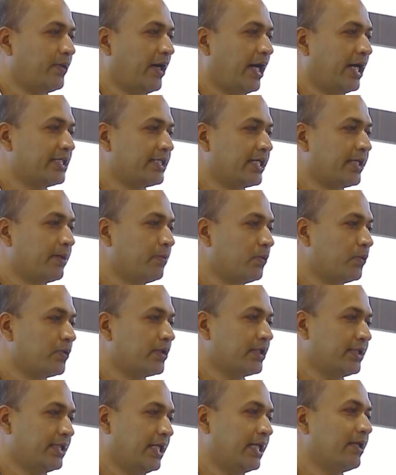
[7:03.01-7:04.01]

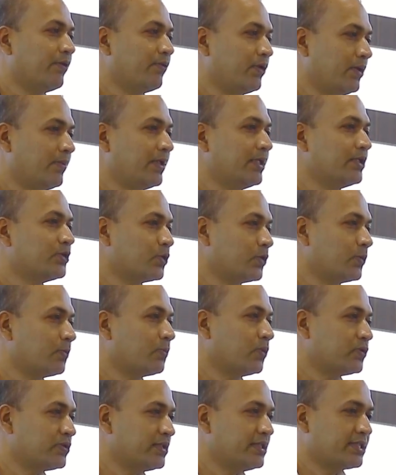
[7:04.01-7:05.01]
attribute that everybody
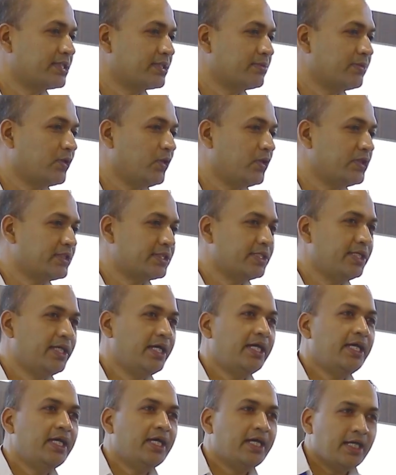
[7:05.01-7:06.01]
should possess, because